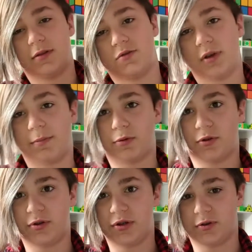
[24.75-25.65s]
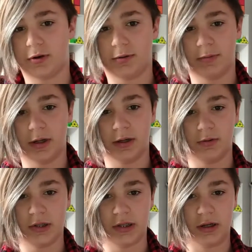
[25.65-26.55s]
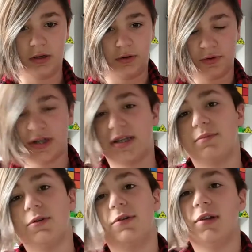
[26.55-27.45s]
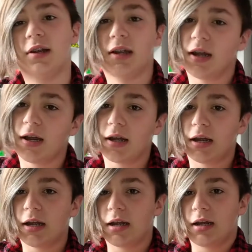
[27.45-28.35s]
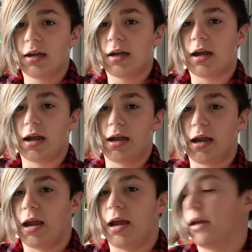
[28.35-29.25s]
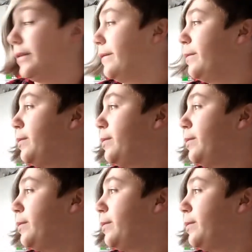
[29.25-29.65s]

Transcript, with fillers: Tropical Storm, uh, what's called, Cristobal, and